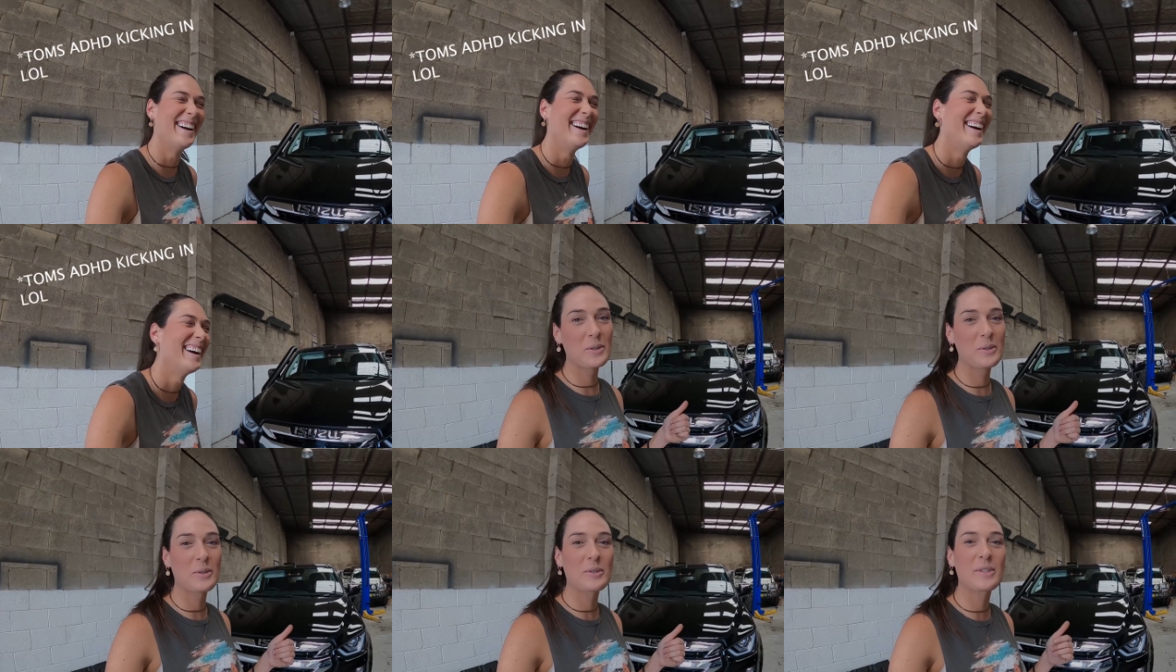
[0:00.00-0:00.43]

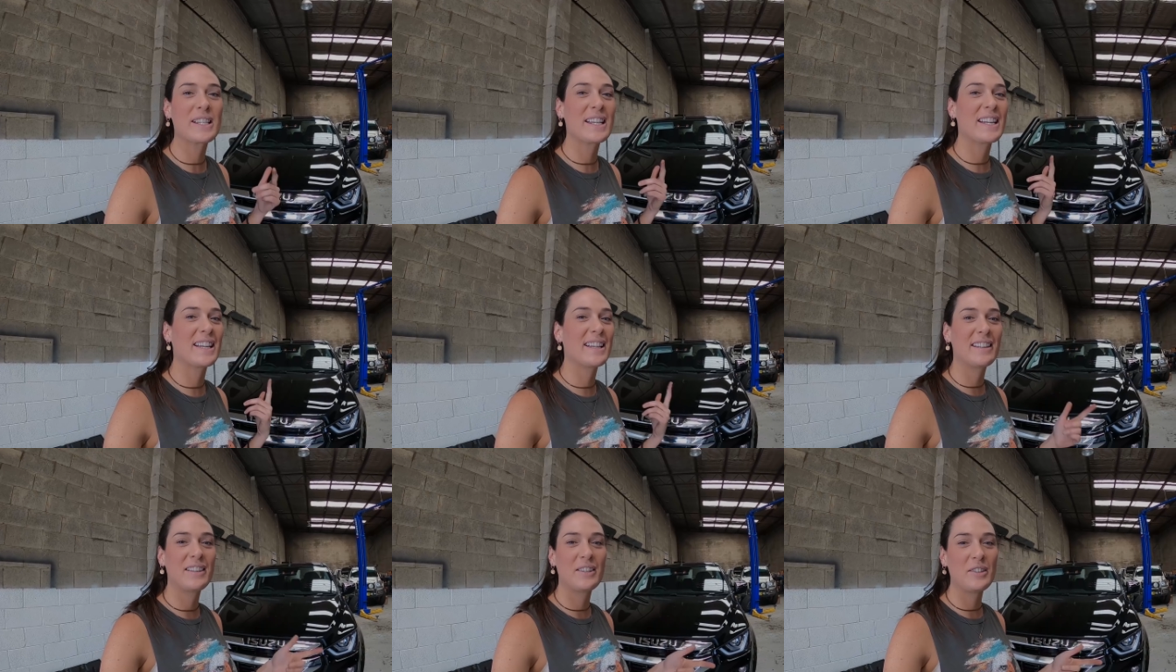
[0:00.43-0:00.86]
Snorkel's
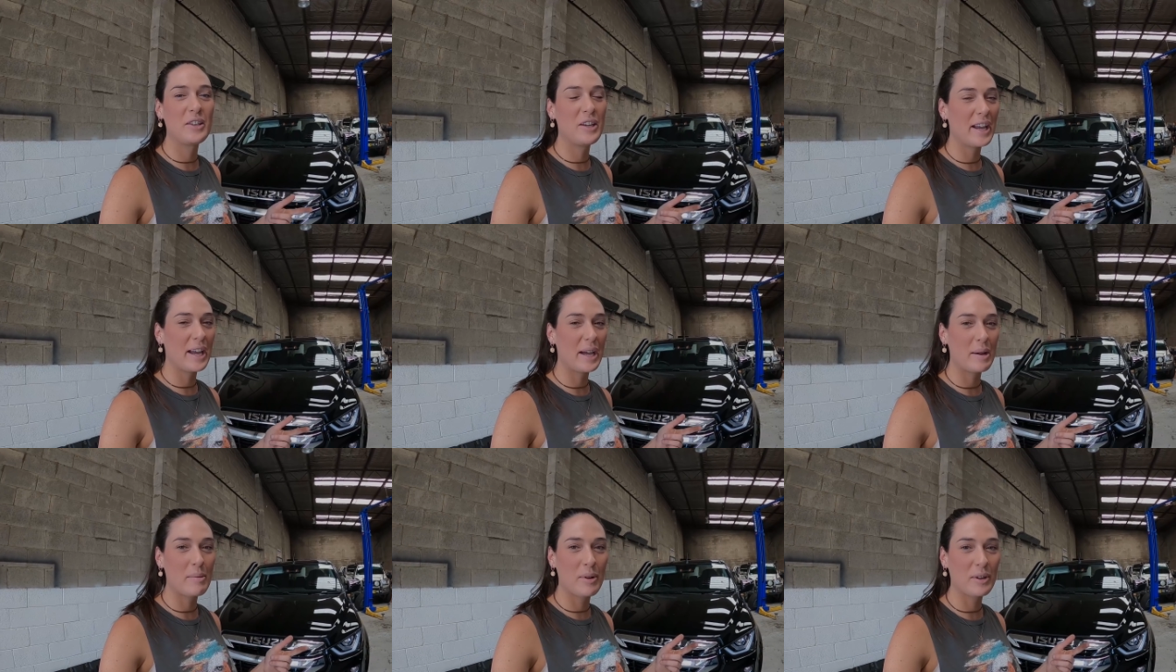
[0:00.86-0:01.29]
in, new
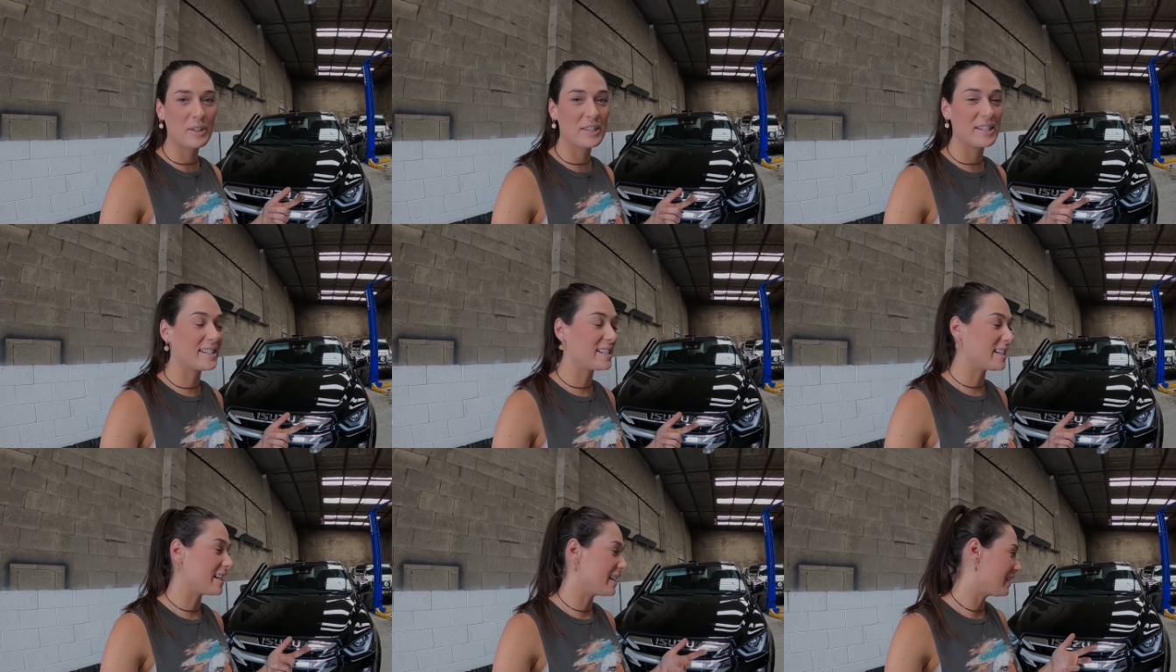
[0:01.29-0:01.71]
airbox
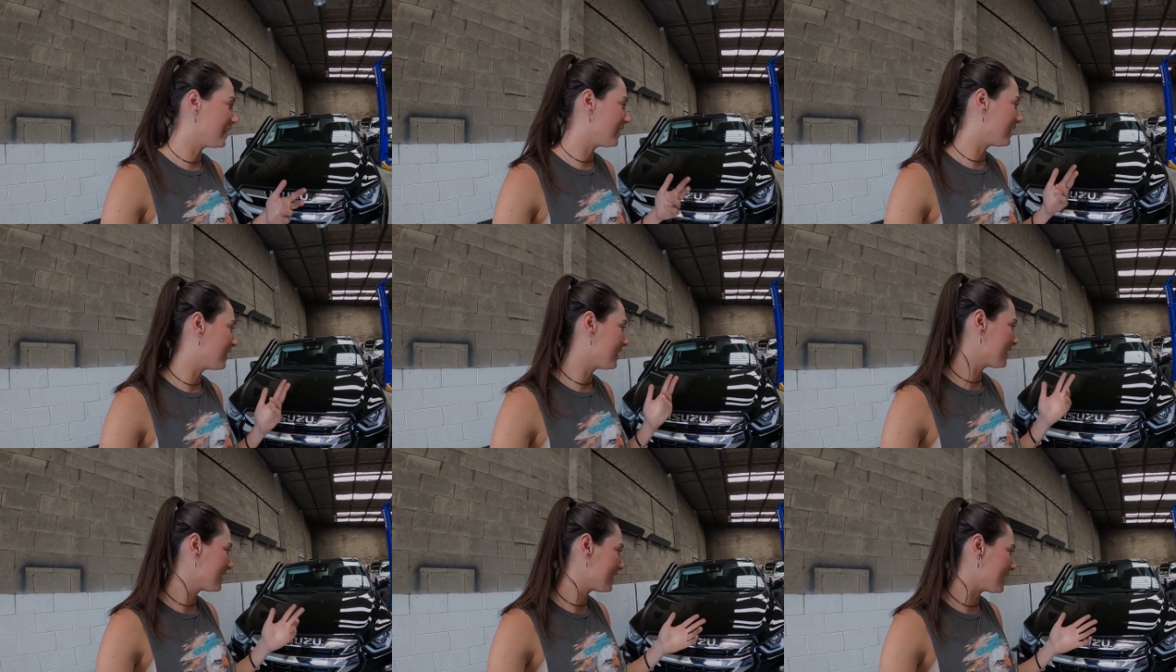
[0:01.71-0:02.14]
is
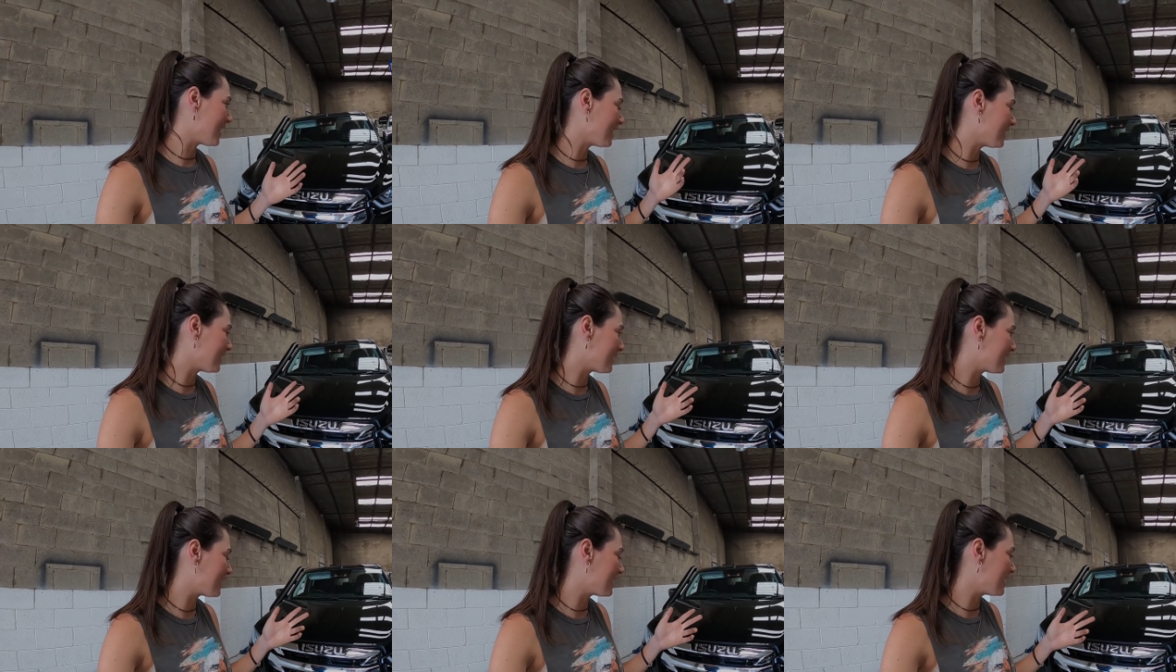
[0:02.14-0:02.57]
in,
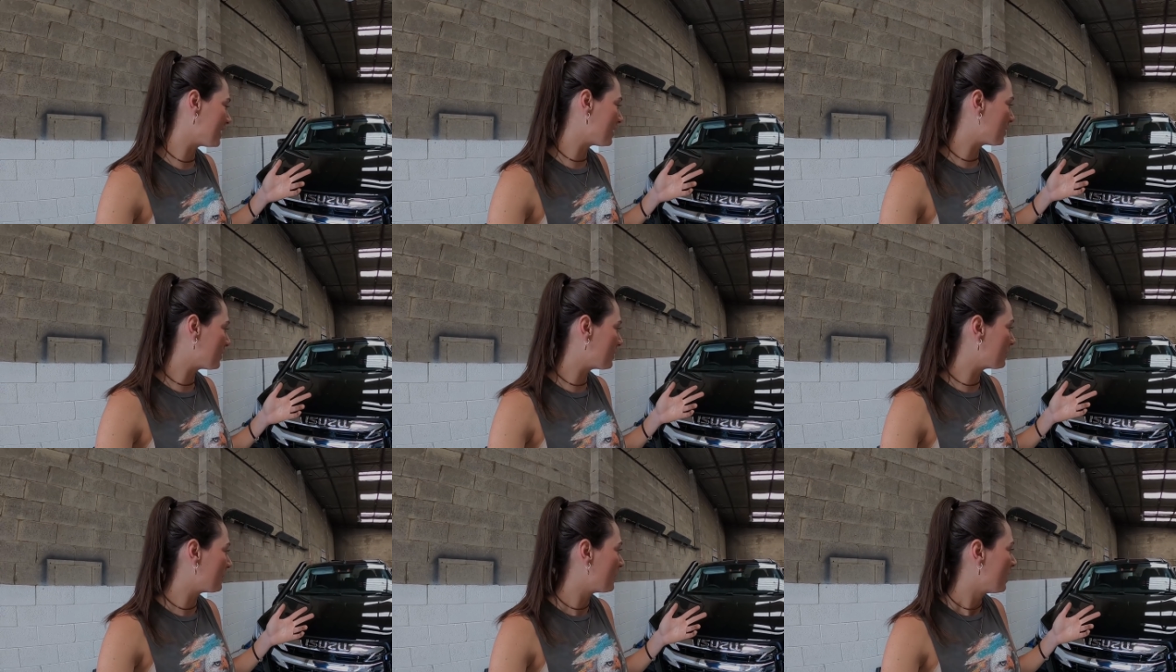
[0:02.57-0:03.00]
stainless
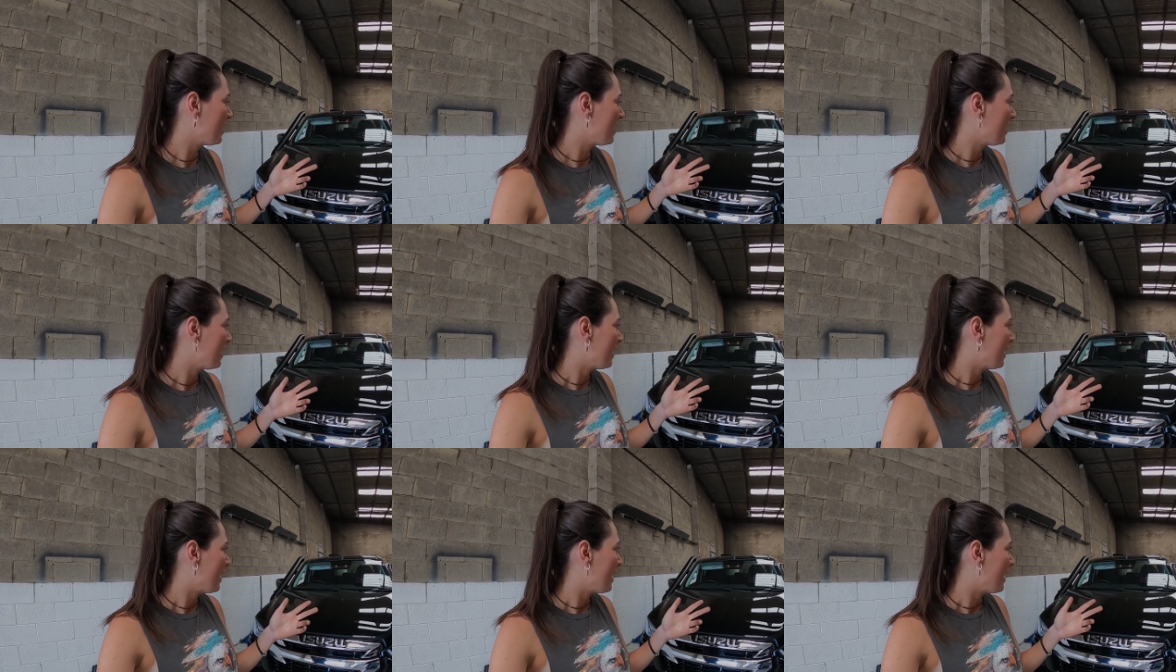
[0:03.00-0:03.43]
steel,
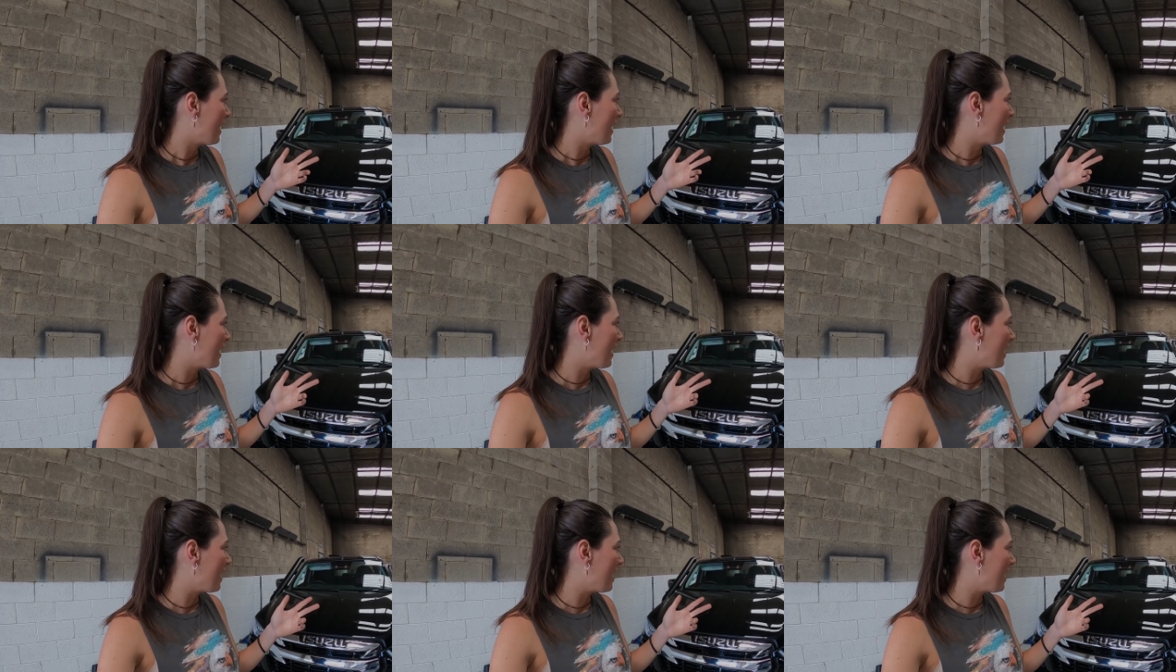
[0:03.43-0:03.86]

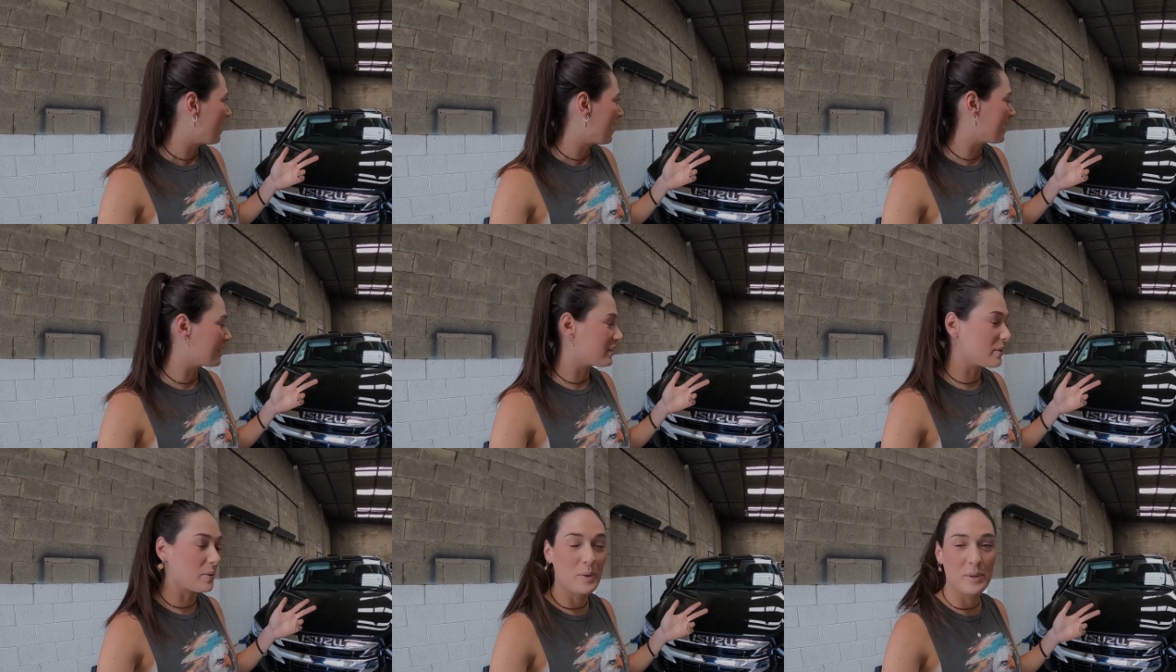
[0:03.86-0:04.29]

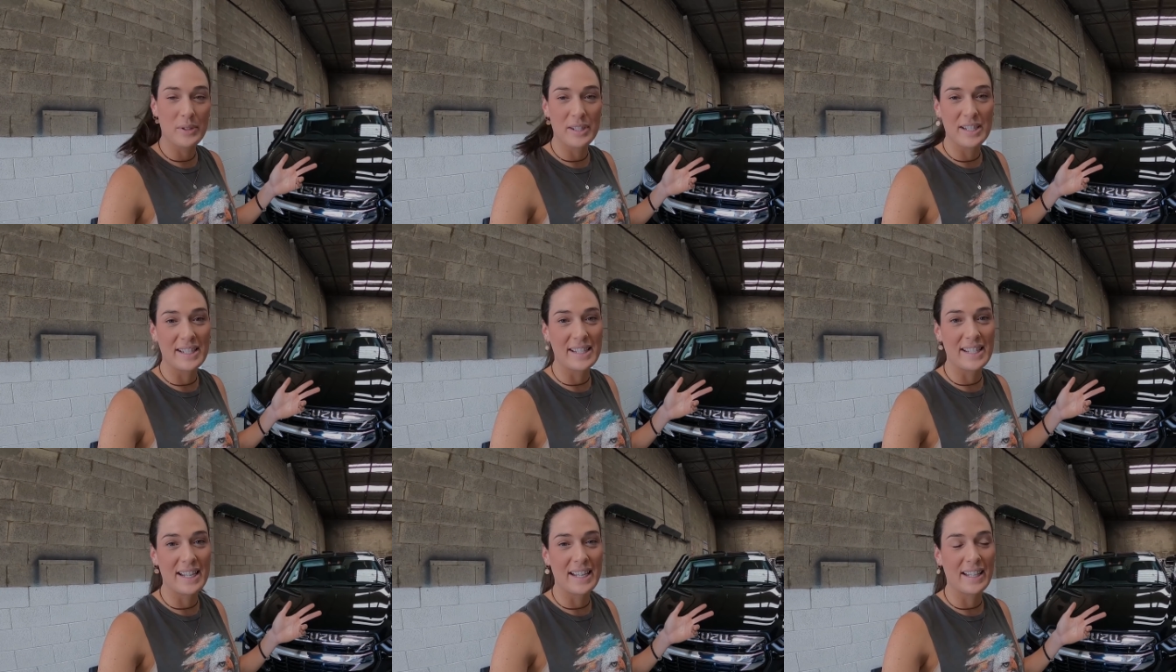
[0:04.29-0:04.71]
exhaust
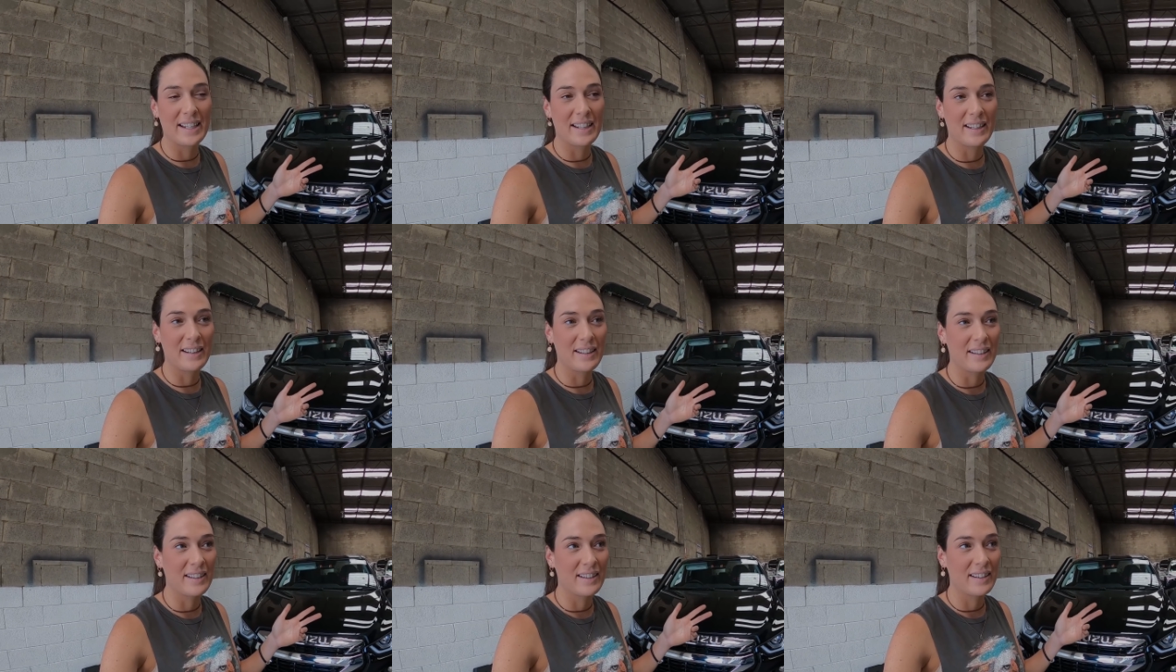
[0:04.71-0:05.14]
is
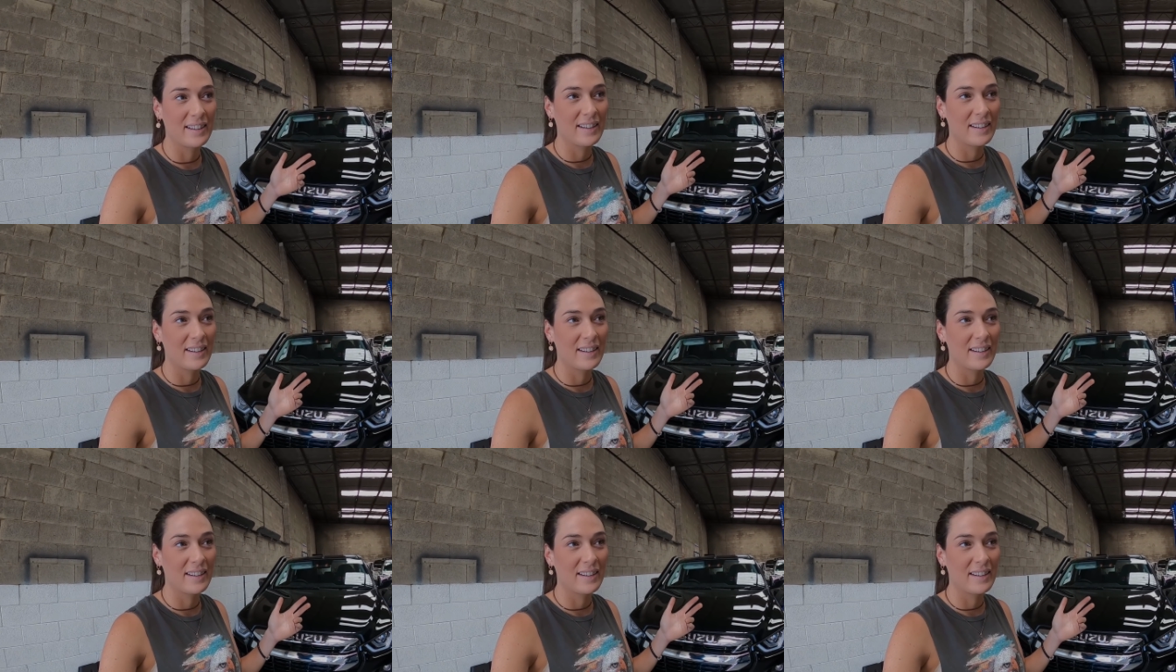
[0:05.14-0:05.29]
in.